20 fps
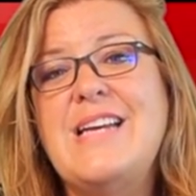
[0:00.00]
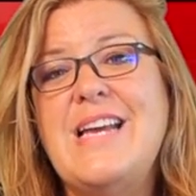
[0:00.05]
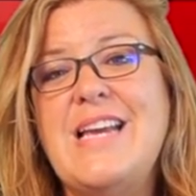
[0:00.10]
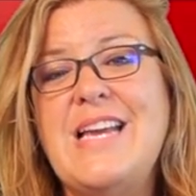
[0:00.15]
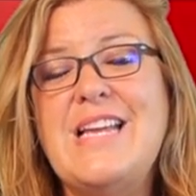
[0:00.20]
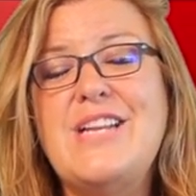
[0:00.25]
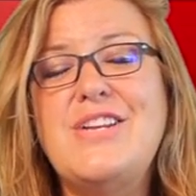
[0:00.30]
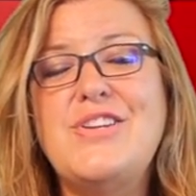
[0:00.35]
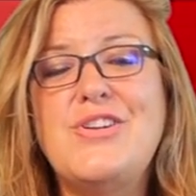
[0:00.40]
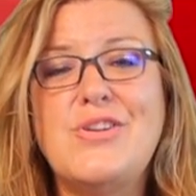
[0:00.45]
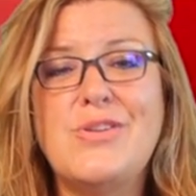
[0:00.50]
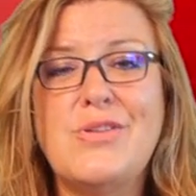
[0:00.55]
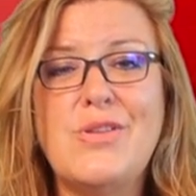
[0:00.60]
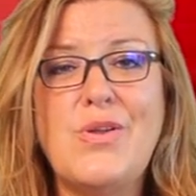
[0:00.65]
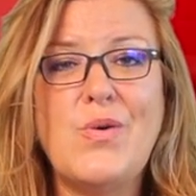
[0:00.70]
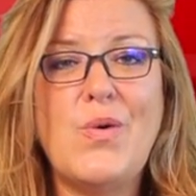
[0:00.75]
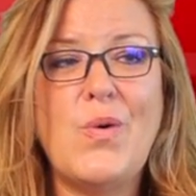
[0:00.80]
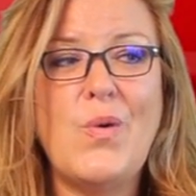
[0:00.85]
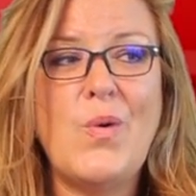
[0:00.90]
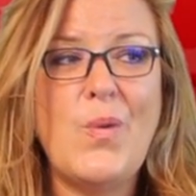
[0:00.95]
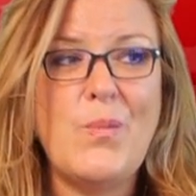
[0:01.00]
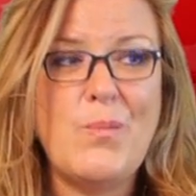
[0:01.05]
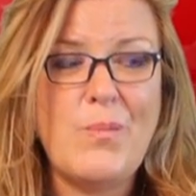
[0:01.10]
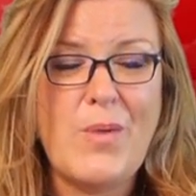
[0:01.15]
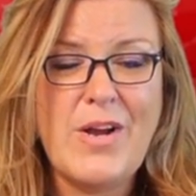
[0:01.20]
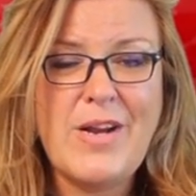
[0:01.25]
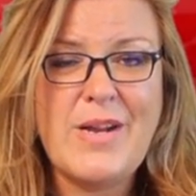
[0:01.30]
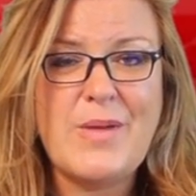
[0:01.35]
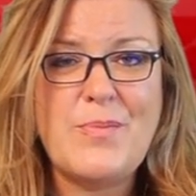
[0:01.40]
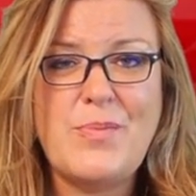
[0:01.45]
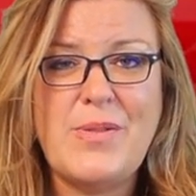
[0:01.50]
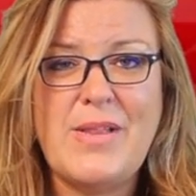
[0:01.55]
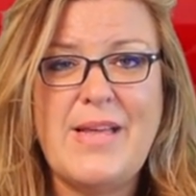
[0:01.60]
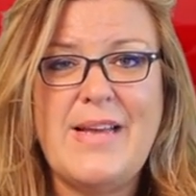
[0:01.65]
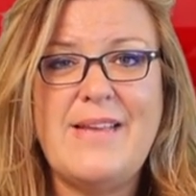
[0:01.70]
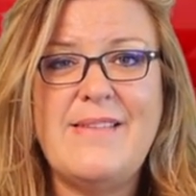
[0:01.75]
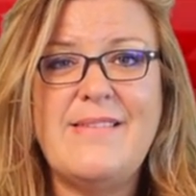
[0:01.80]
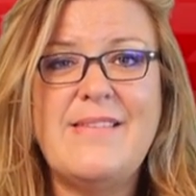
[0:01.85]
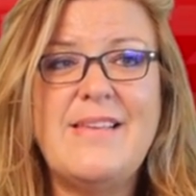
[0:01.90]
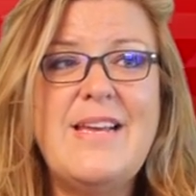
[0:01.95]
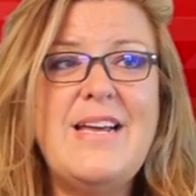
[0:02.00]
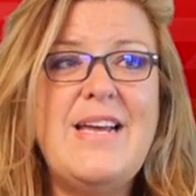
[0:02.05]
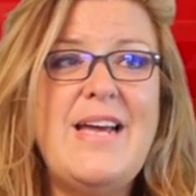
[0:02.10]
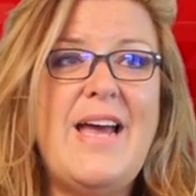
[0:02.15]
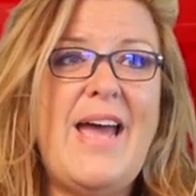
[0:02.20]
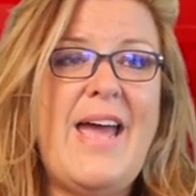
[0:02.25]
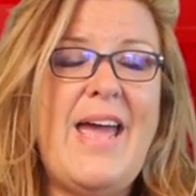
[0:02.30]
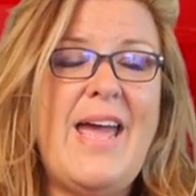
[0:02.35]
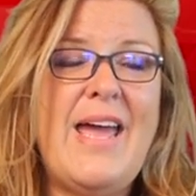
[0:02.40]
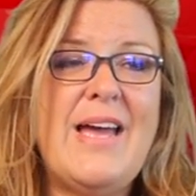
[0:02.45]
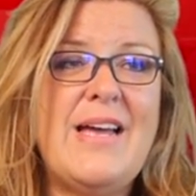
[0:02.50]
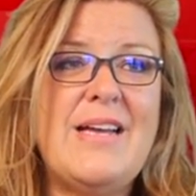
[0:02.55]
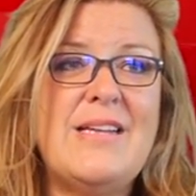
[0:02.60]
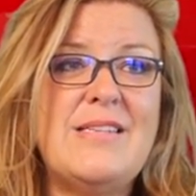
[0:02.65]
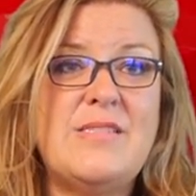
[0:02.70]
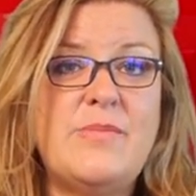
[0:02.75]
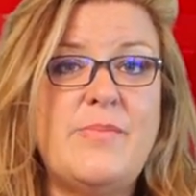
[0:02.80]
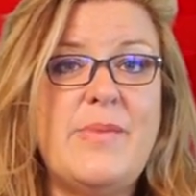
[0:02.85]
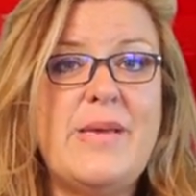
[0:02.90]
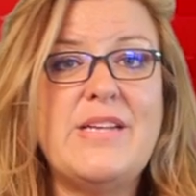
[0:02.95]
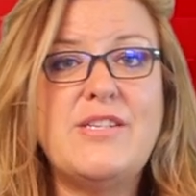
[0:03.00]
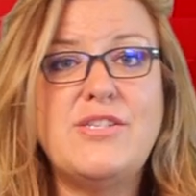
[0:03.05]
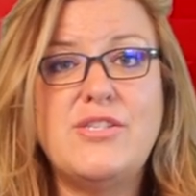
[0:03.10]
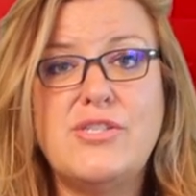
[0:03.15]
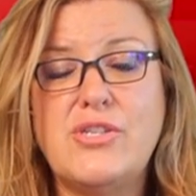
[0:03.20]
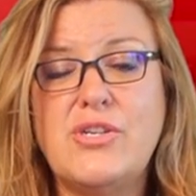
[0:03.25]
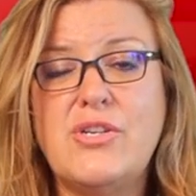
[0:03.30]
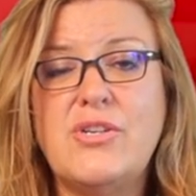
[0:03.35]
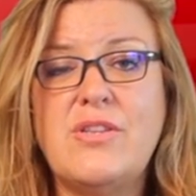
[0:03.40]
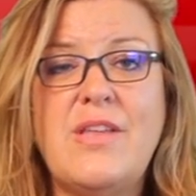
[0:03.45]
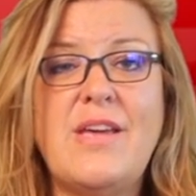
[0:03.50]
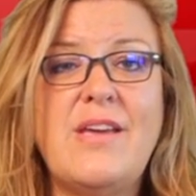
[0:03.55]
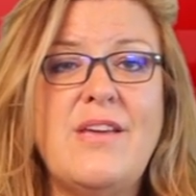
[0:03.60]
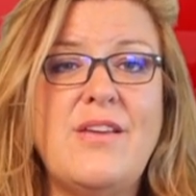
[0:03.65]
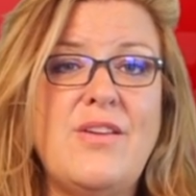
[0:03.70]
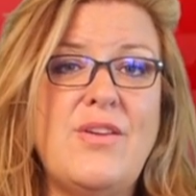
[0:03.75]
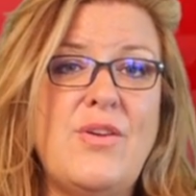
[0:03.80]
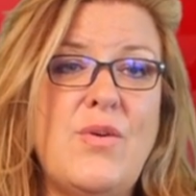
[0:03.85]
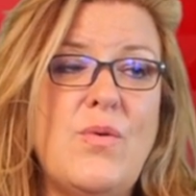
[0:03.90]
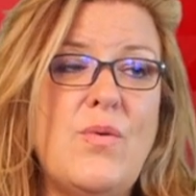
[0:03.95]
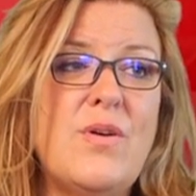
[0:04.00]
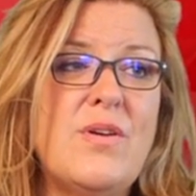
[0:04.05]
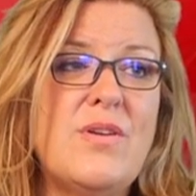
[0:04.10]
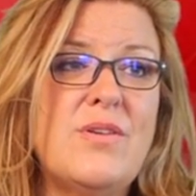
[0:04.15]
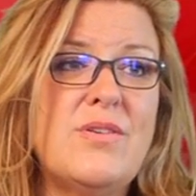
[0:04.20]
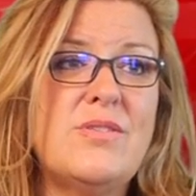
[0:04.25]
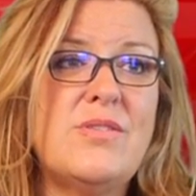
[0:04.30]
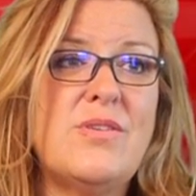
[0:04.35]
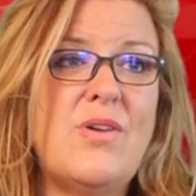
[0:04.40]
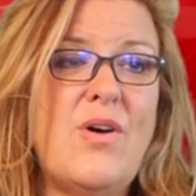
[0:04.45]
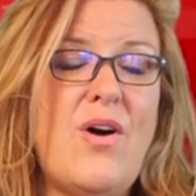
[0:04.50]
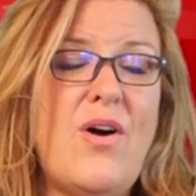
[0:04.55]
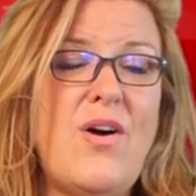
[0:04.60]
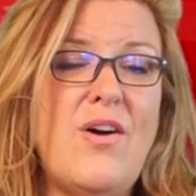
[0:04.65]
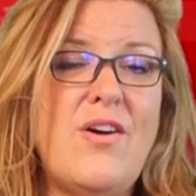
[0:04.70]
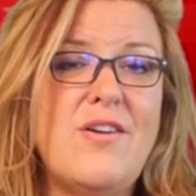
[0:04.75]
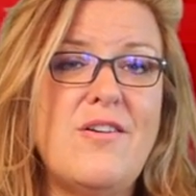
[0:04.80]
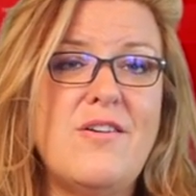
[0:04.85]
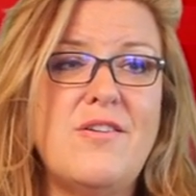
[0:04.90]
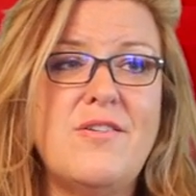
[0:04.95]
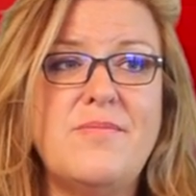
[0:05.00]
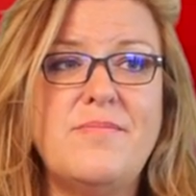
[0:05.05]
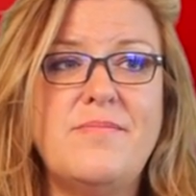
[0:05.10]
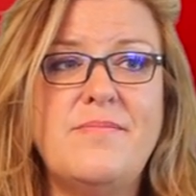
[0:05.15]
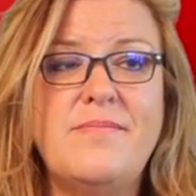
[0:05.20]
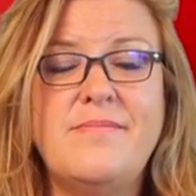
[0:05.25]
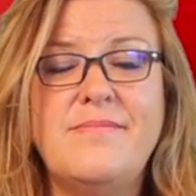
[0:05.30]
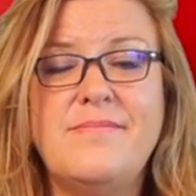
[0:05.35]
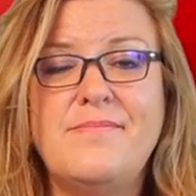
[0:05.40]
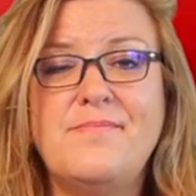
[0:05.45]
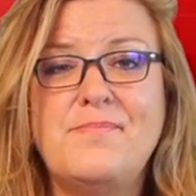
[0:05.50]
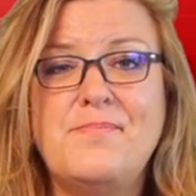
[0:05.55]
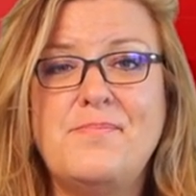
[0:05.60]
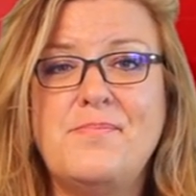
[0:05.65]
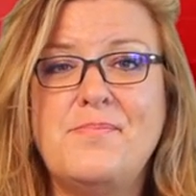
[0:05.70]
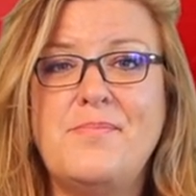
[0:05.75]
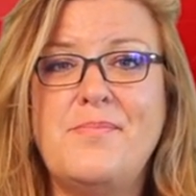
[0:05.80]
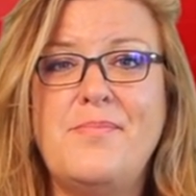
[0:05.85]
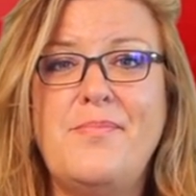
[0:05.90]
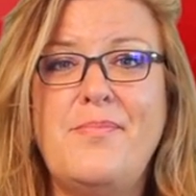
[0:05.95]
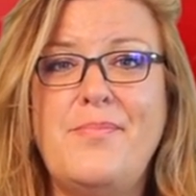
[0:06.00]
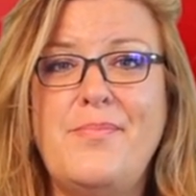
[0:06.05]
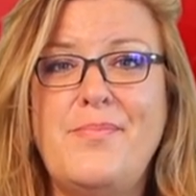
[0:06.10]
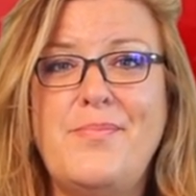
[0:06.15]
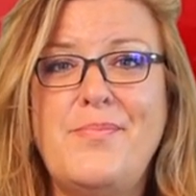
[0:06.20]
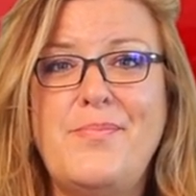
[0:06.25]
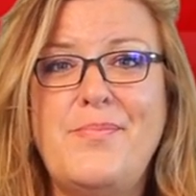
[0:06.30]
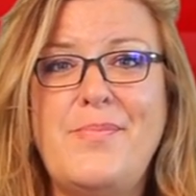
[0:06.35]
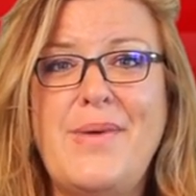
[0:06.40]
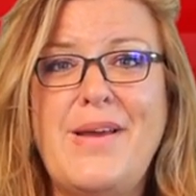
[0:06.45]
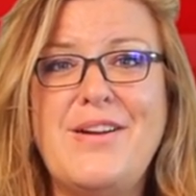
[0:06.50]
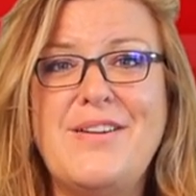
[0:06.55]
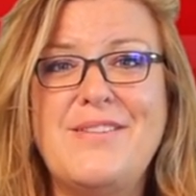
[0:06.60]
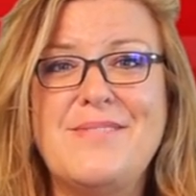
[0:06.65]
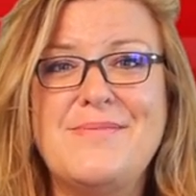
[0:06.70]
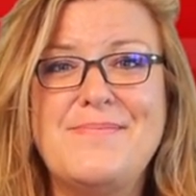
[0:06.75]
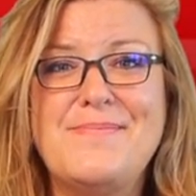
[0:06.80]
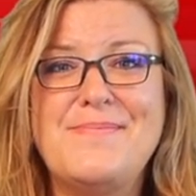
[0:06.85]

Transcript: in your local marketplace and make sure that yours are better.